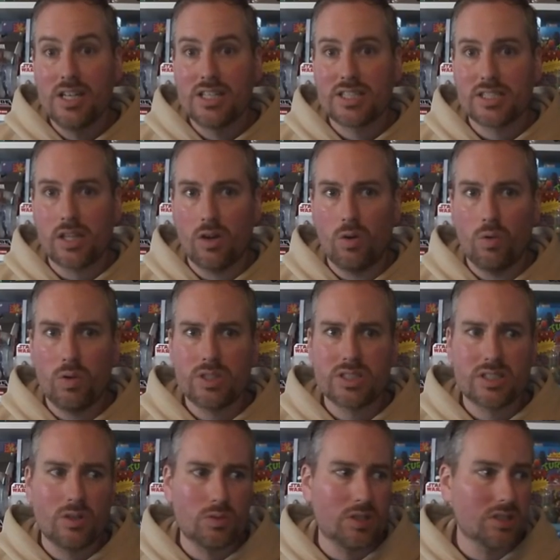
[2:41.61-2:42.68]
Still
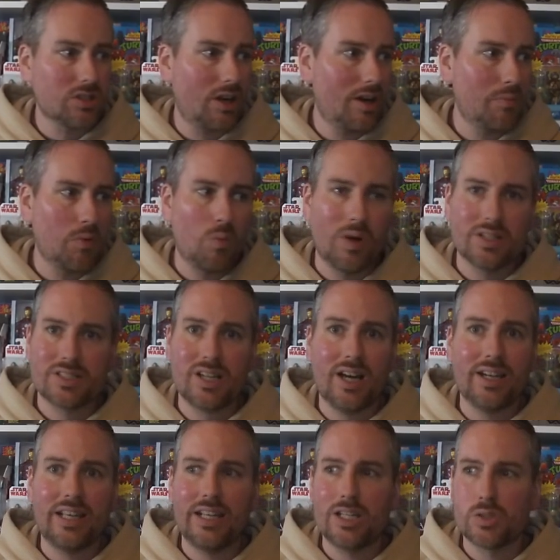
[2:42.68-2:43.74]
desirable ones that
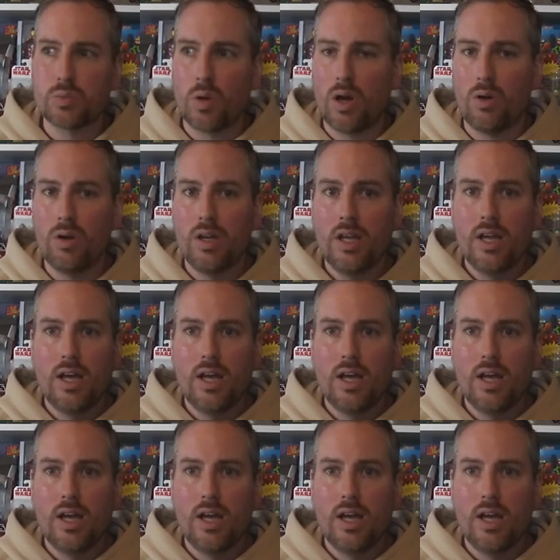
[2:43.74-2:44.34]
I need as well.